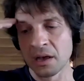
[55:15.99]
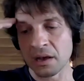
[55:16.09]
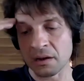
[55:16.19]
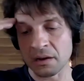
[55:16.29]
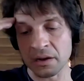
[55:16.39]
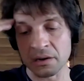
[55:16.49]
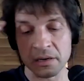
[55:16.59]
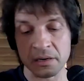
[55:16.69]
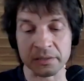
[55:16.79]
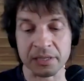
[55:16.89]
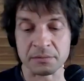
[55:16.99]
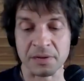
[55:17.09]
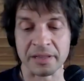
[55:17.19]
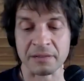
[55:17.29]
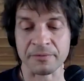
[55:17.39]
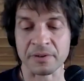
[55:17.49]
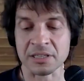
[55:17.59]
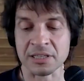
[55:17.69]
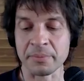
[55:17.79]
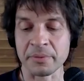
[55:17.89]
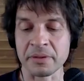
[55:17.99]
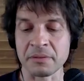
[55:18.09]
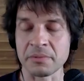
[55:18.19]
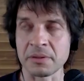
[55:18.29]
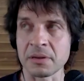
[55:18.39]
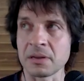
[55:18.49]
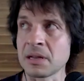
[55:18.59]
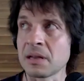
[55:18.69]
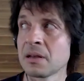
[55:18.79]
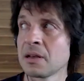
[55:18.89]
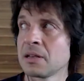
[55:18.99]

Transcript: earlier on as well, that, for example, the